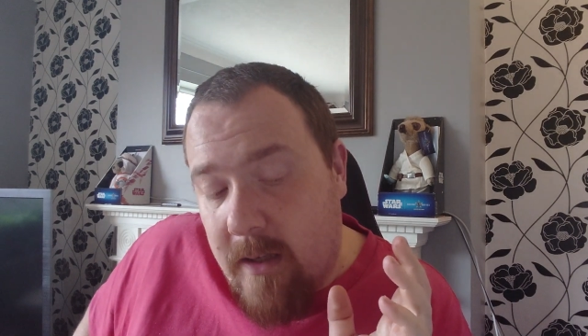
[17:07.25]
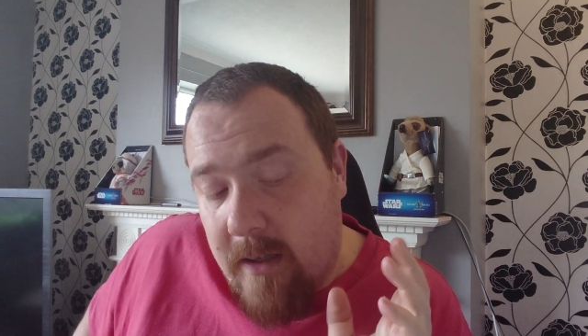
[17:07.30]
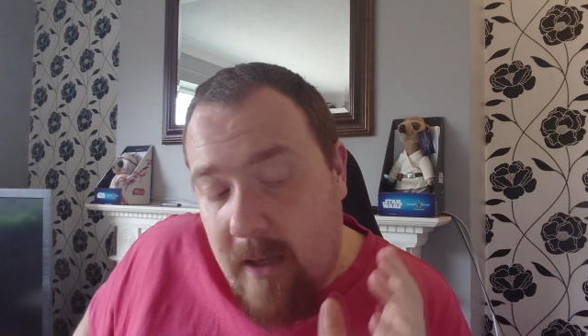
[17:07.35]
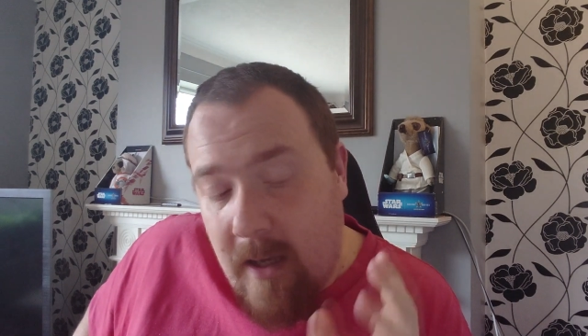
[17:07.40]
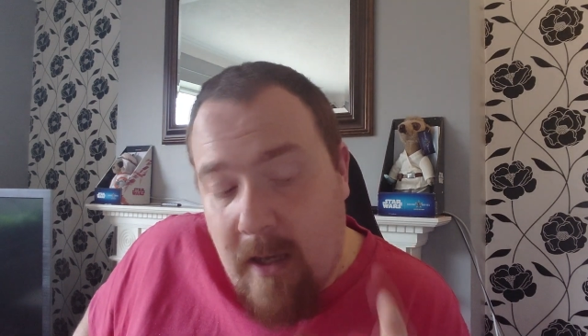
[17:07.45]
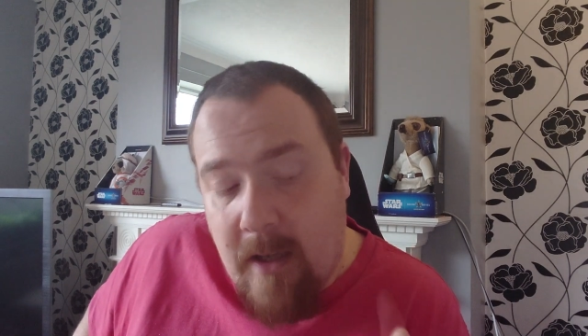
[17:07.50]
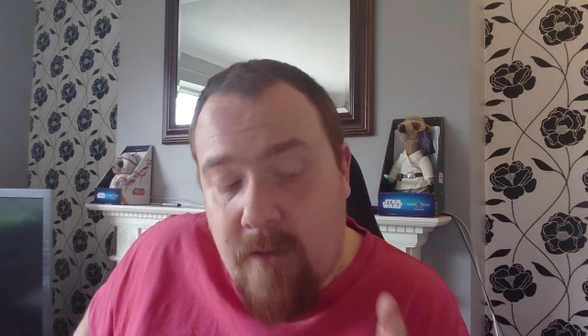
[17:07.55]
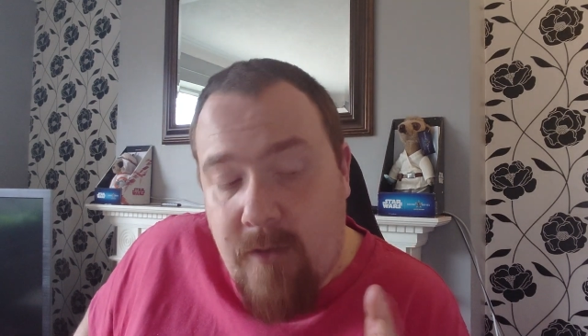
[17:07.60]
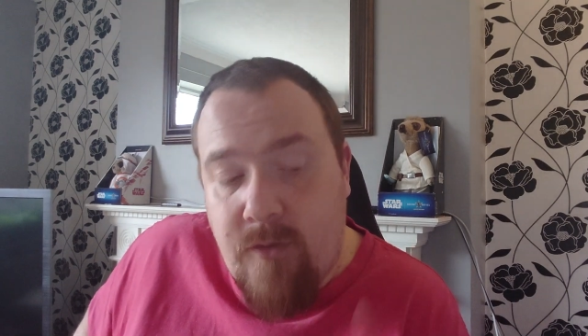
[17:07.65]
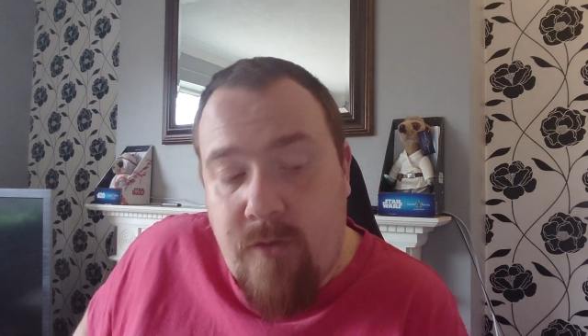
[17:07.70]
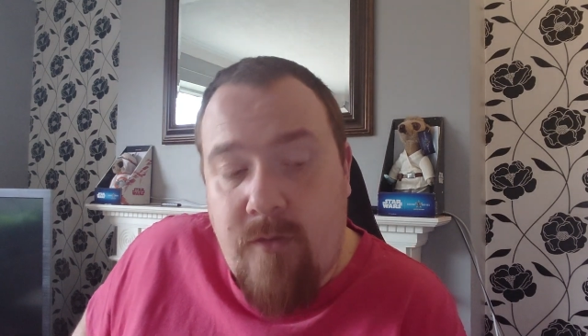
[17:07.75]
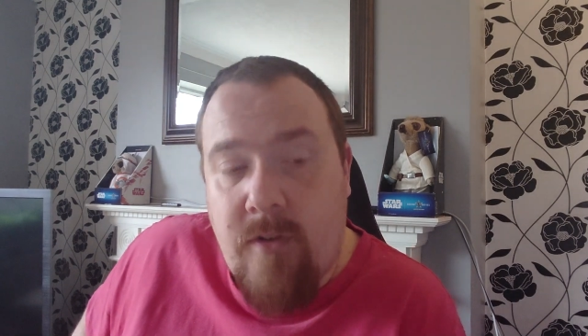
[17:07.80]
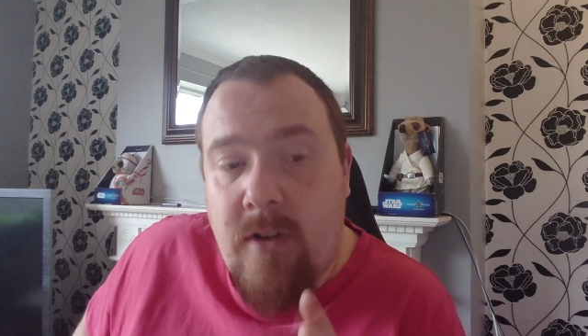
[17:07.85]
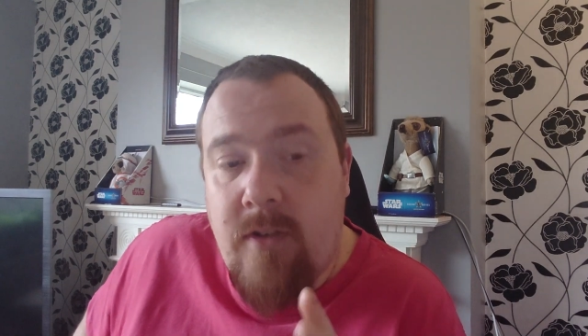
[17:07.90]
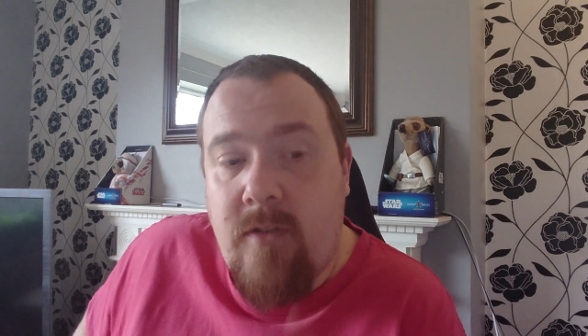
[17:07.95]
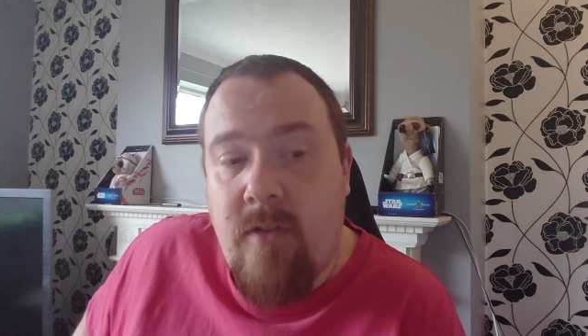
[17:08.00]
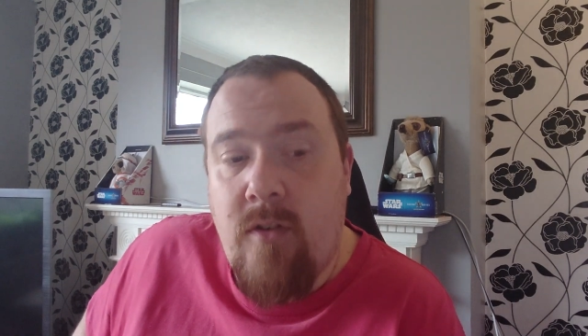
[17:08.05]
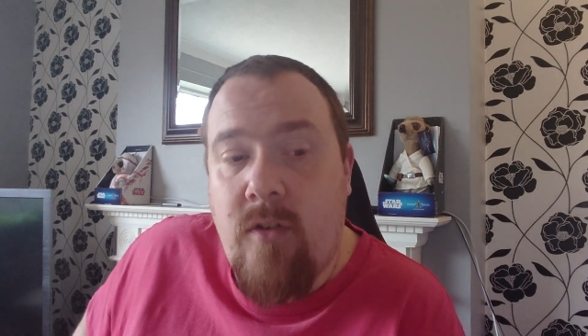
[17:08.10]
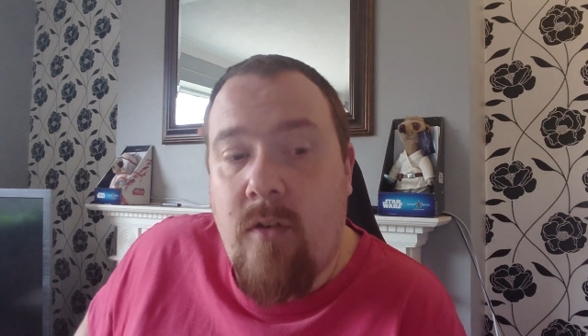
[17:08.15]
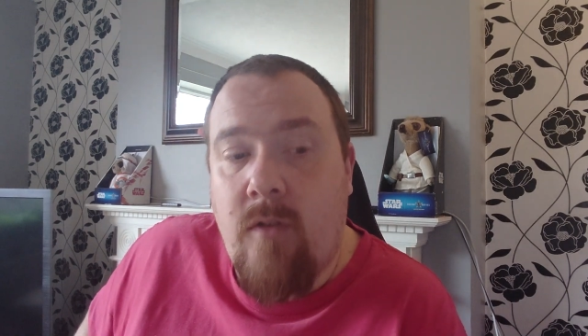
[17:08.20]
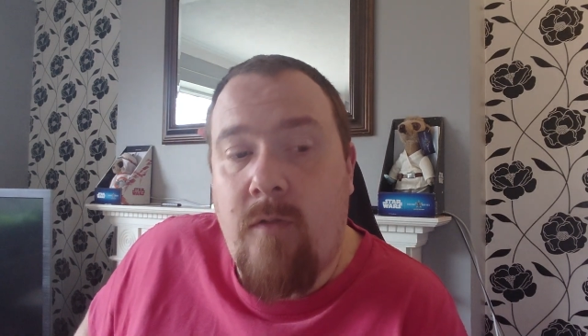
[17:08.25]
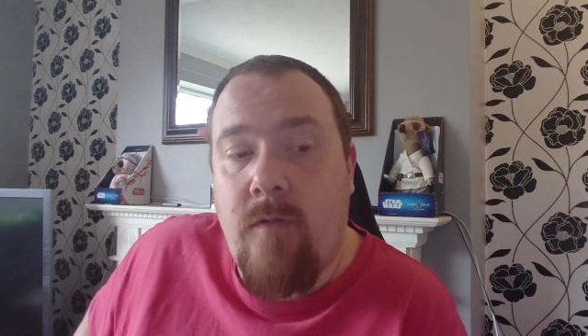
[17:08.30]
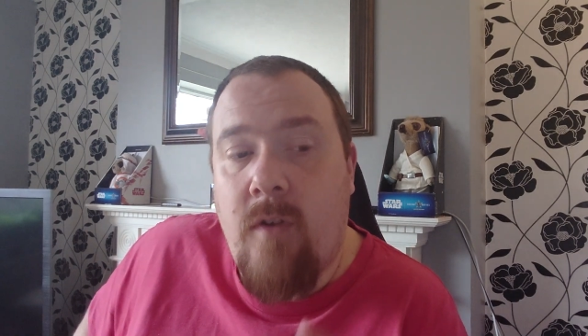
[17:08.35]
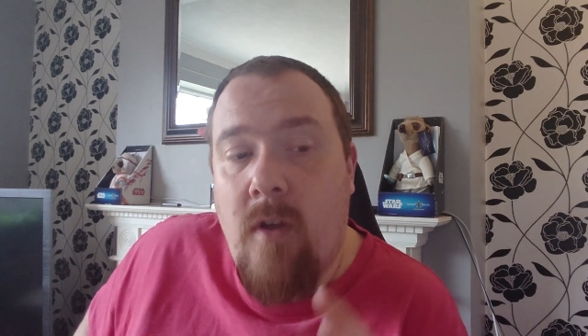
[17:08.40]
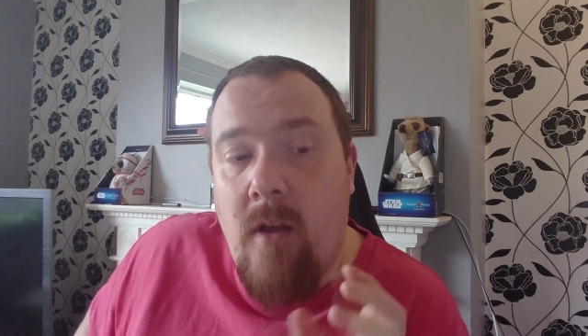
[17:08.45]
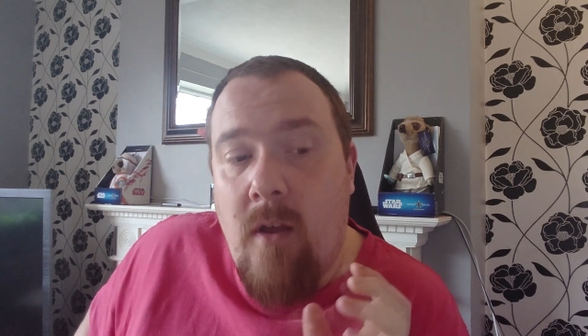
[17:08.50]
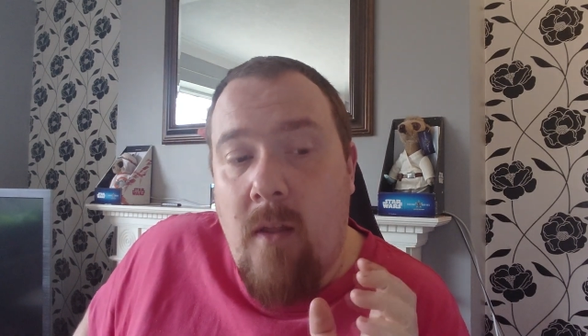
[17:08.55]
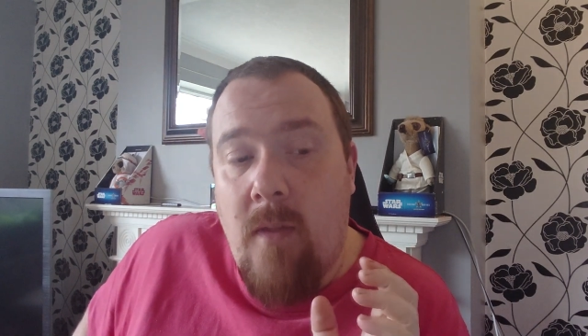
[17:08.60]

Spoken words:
can't stress enough,